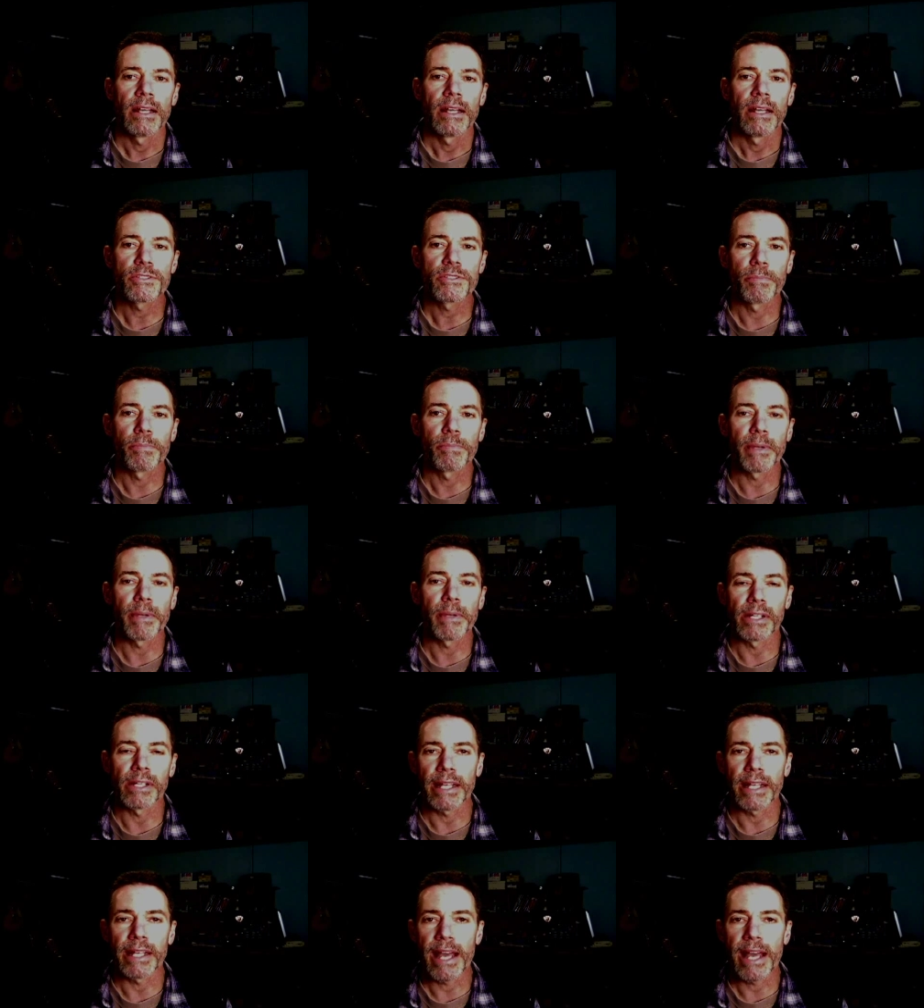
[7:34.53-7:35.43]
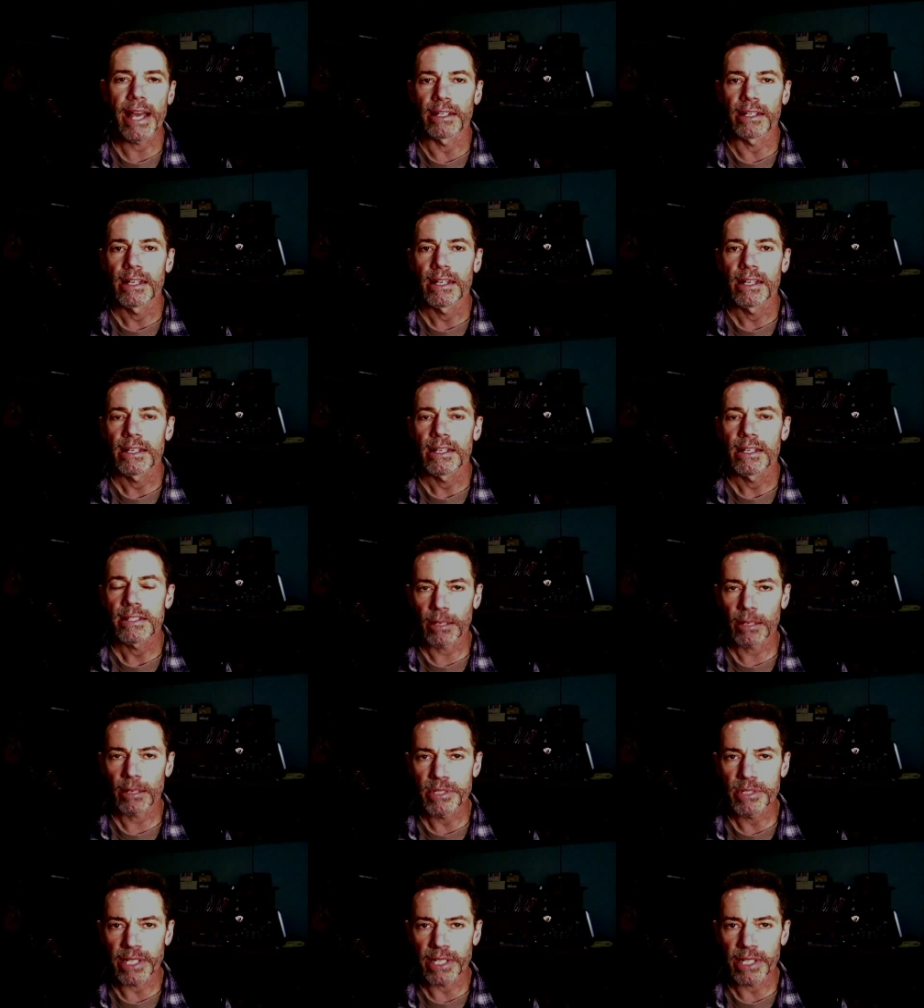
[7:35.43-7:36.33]
This would be looking at it
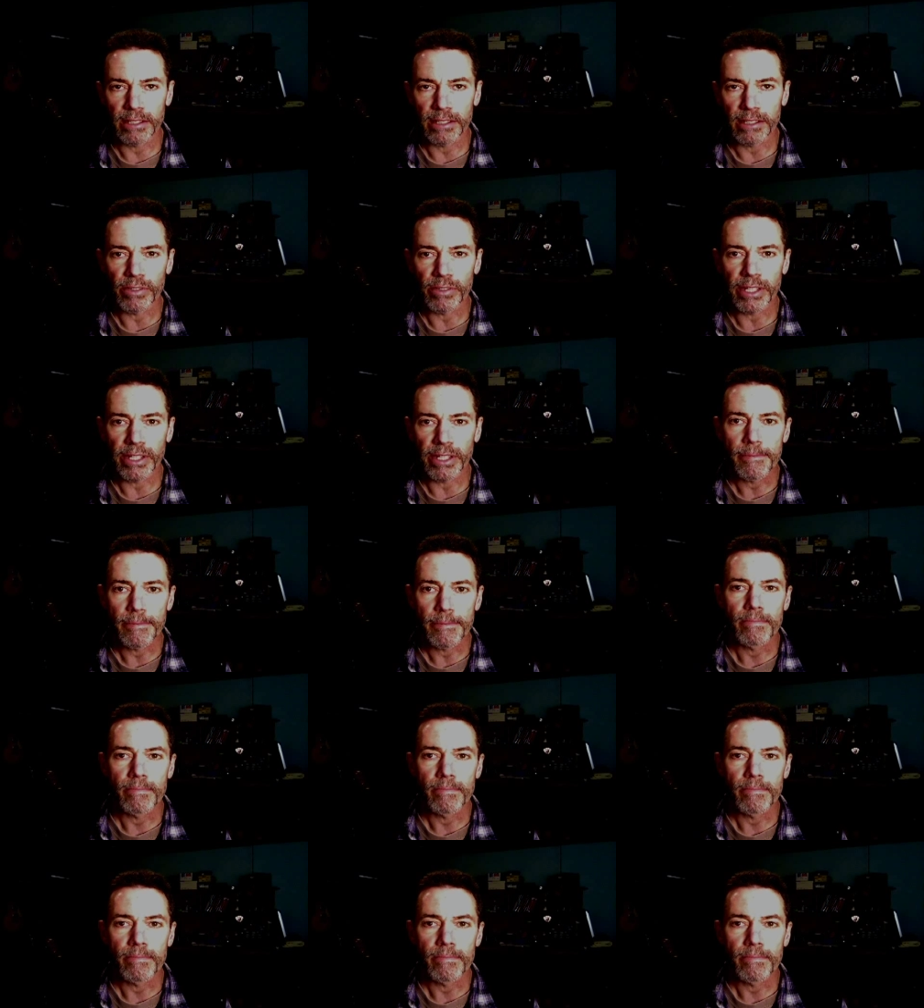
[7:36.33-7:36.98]
subjectively.